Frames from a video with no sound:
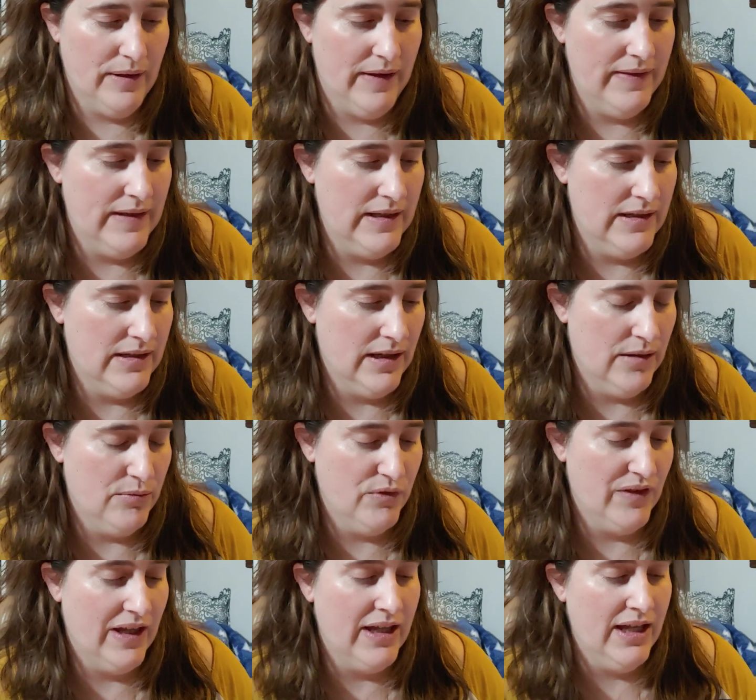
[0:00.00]
then I'll
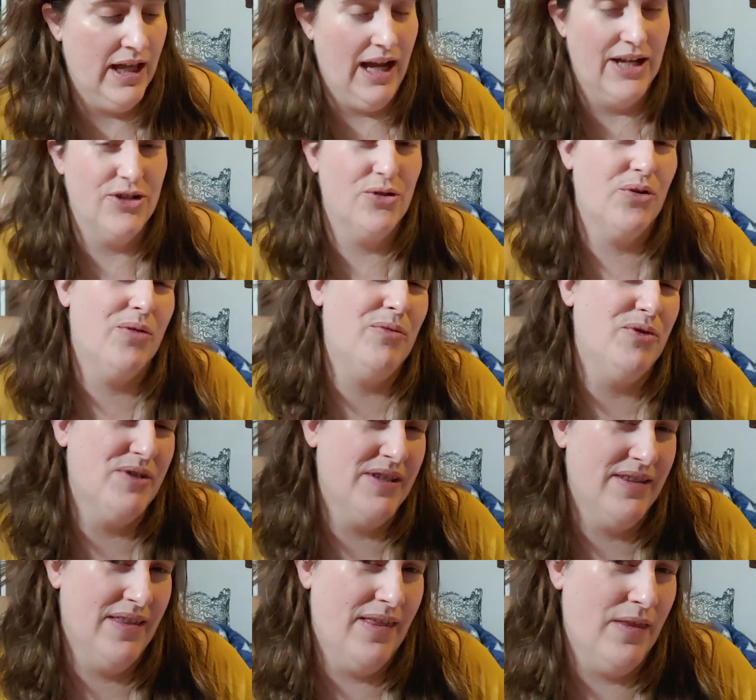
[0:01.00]
move that. I don't know what I'm
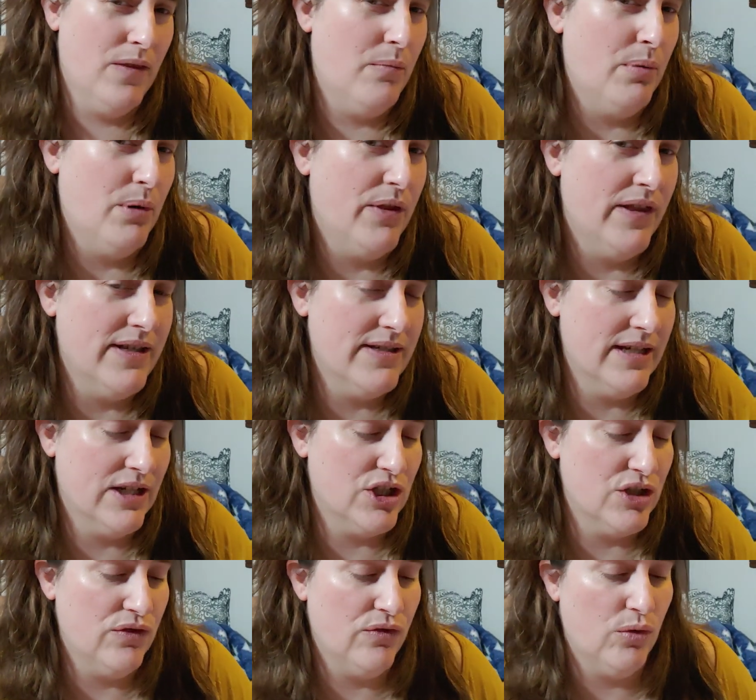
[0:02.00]
using the birthday
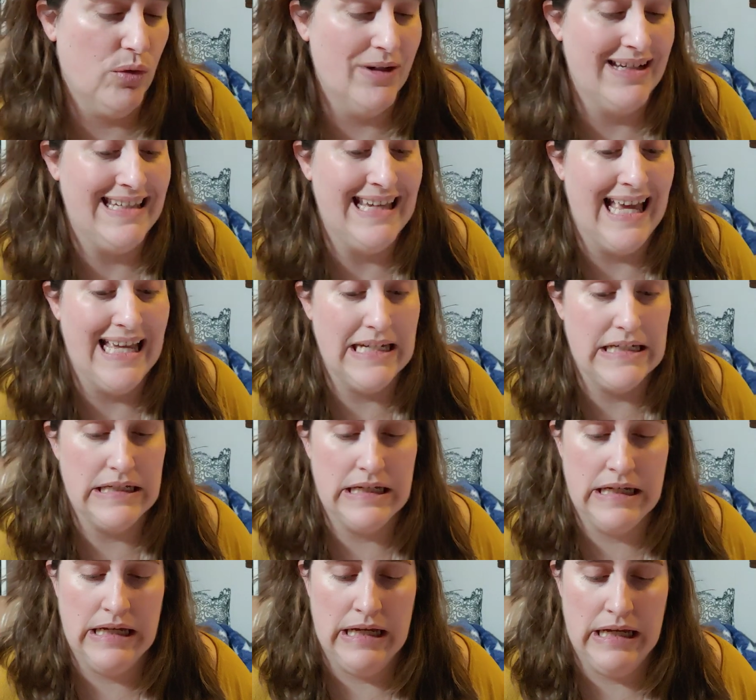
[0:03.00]
section for yet.